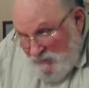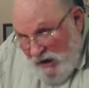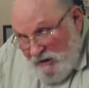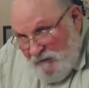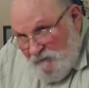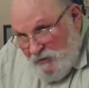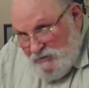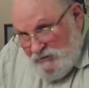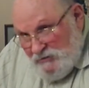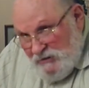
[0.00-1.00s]
modern
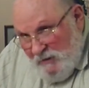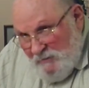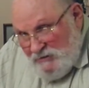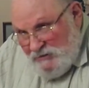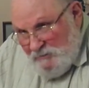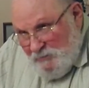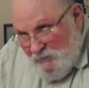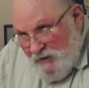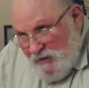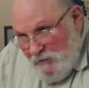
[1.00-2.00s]
versions, they miss the
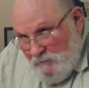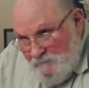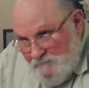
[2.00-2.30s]
point here.